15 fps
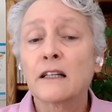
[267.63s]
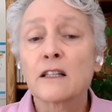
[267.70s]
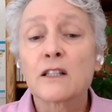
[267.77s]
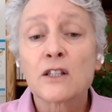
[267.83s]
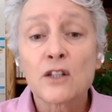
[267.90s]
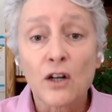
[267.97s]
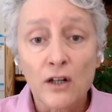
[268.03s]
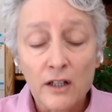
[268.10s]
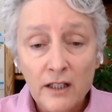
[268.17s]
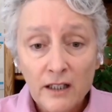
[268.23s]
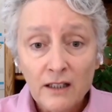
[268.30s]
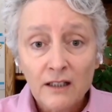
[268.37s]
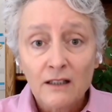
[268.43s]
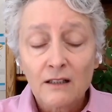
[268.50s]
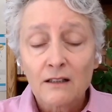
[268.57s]

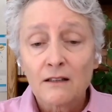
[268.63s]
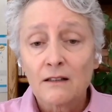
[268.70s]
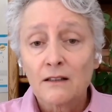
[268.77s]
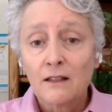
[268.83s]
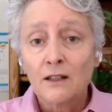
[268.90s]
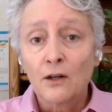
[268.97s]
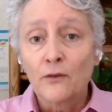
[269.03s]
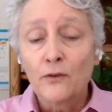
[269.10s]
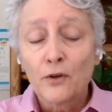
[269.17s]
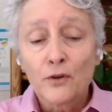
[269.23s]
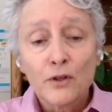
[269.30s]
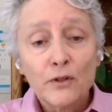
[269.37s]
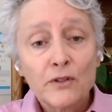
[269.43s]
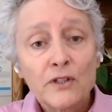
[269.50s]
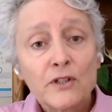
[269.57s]
started. If you're
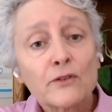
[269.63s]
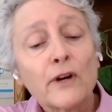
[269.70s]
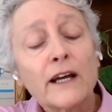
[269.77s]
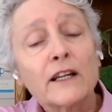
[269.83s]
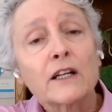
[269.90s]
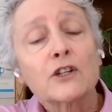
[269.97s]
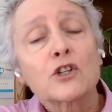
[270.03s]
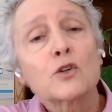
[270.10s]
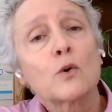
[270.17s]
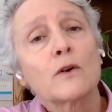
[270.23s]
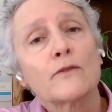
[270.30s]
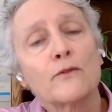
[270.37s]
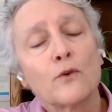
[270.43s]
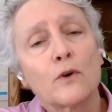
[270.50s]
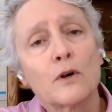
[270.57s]
used to writing short
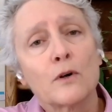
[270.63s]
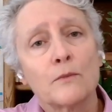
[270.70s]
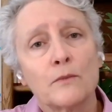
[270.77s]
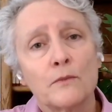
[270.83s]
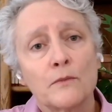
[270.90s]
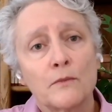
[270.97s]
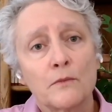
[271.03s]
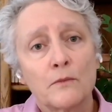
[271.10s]
form